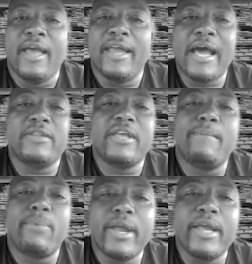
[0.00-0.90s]
and now
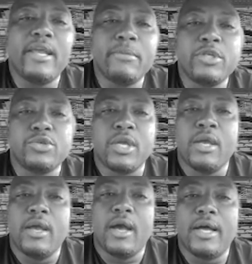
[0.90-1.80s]
that brand imagery
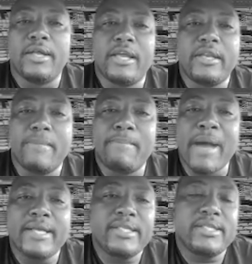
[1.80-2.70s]
that
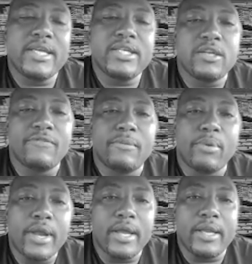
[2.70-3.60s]
monetization of the
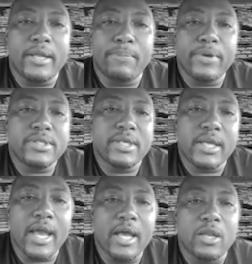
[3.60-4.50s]
brand that President
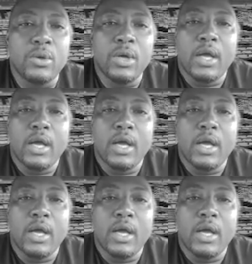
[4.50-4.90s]
Gallot